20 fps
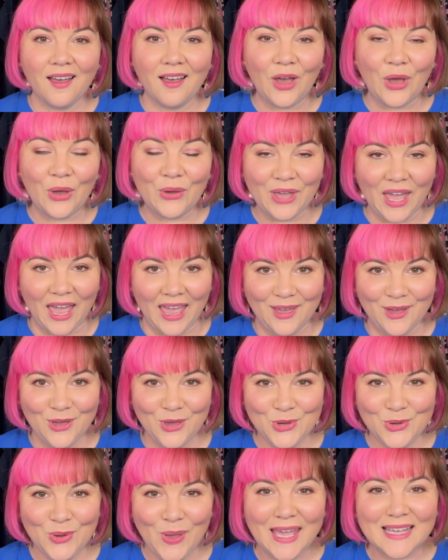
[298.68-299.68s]
Okay,
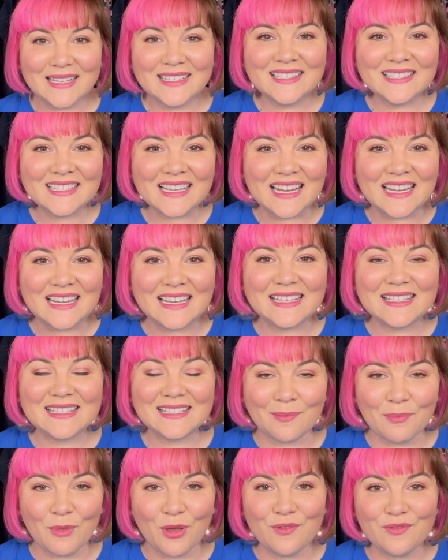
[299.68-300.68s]
who has seen
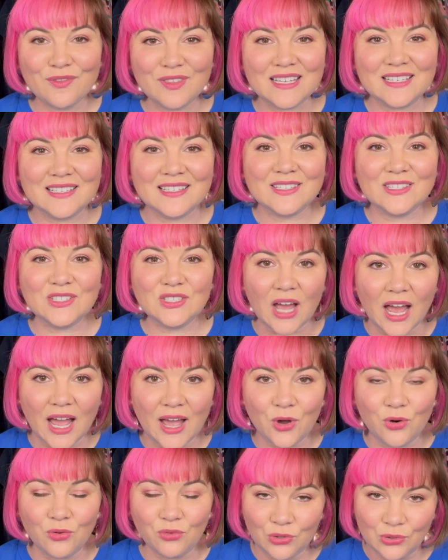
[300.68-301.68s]
some of these
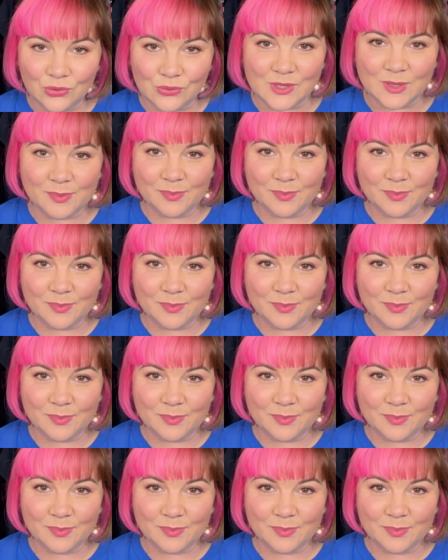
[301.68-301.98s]
style rules